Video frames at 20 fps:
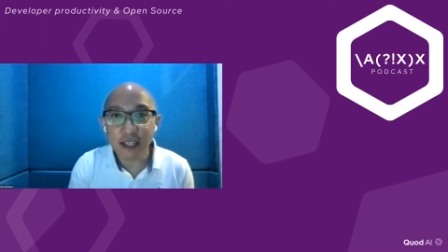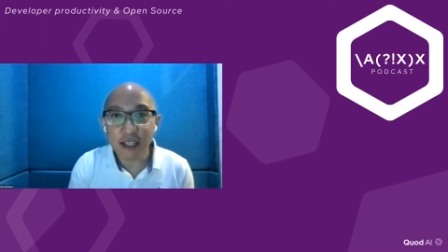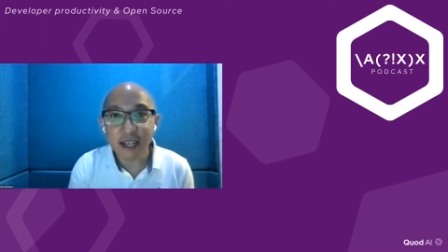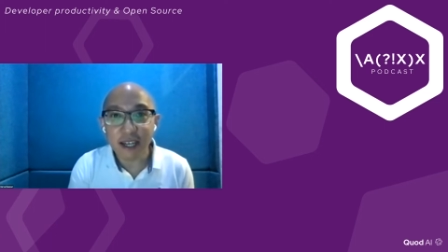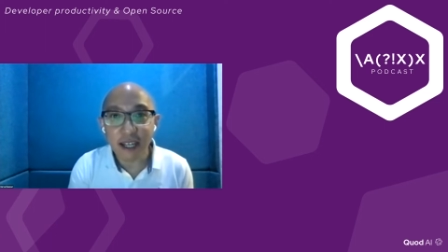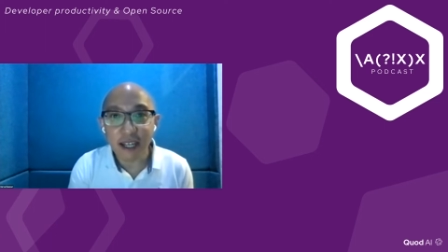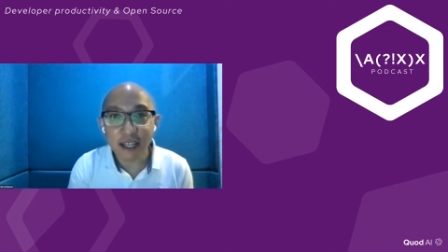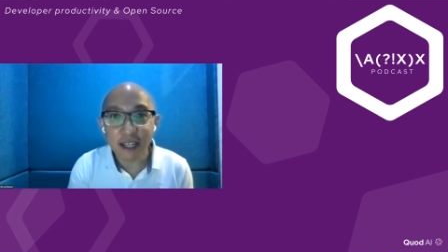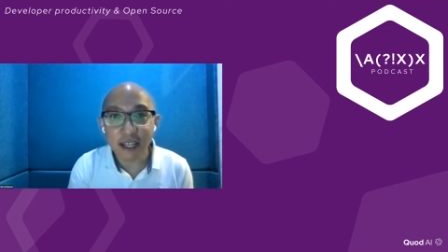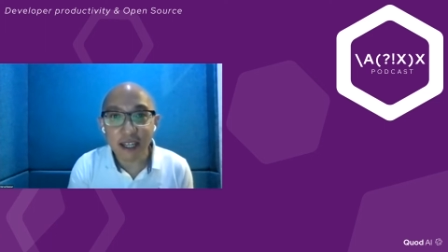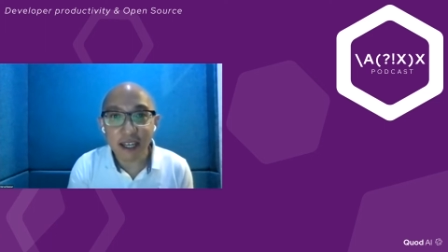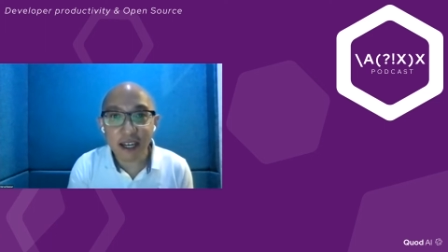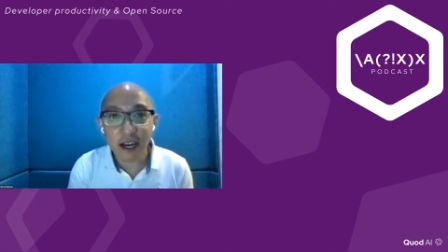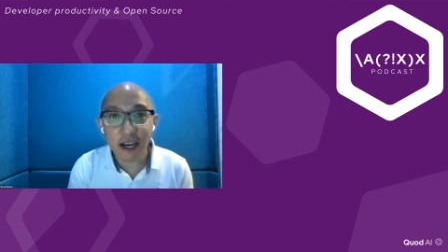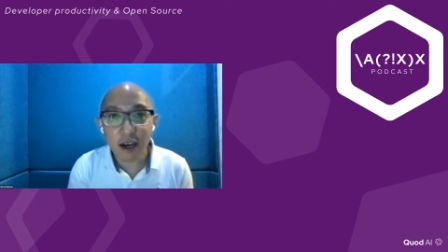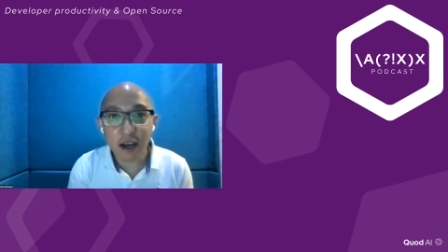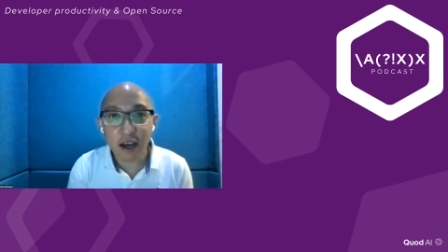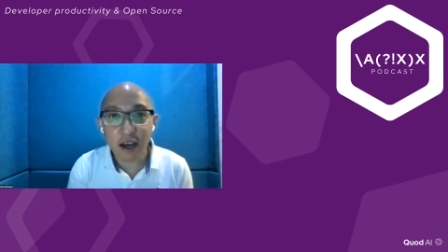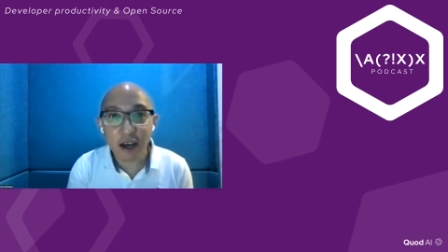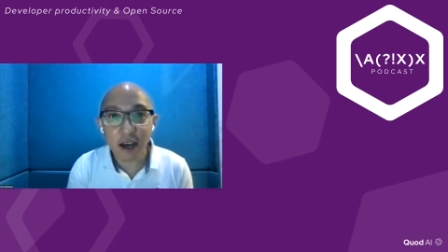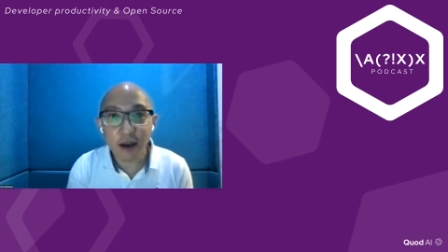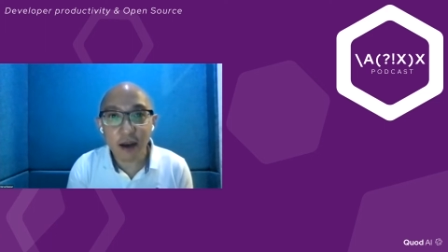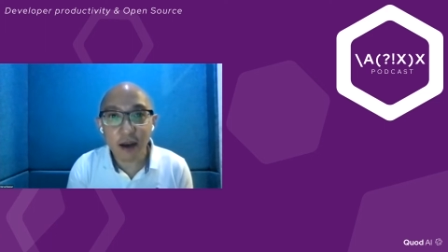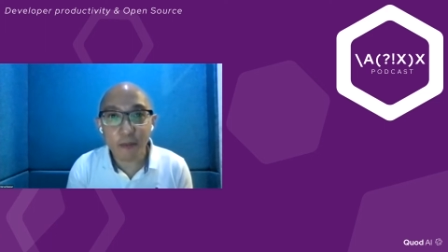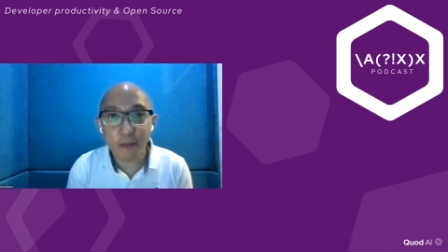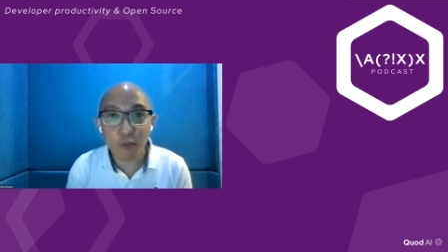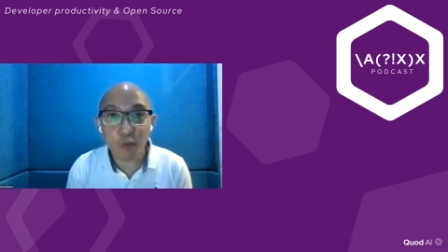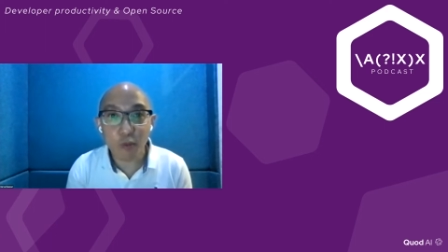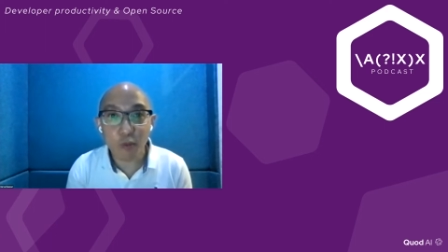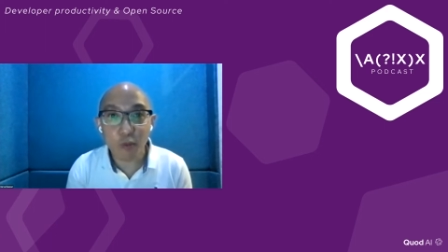this idea,
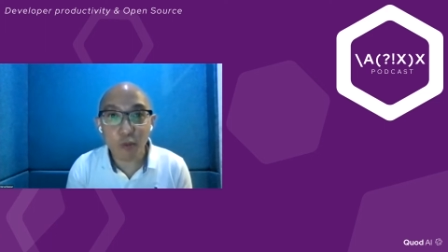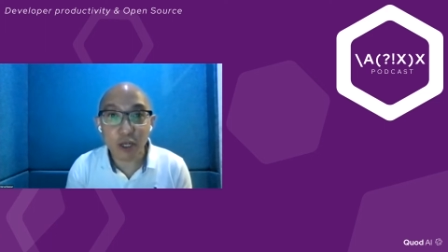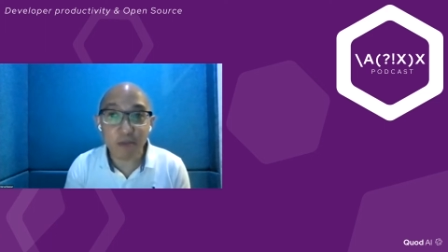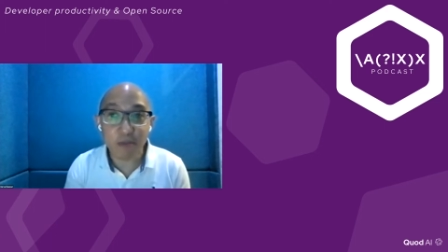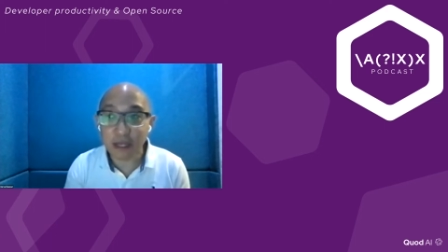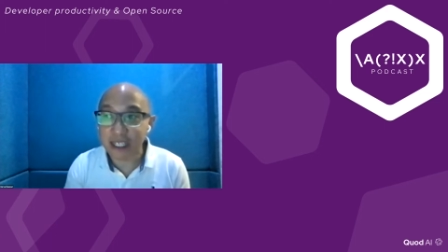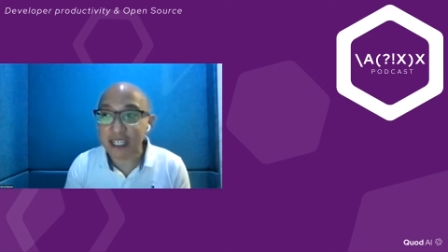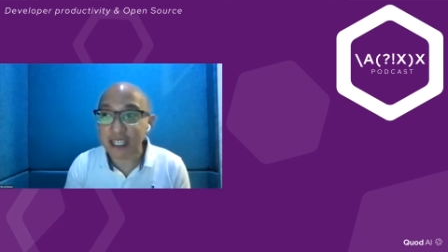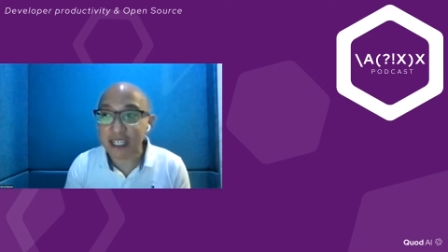which is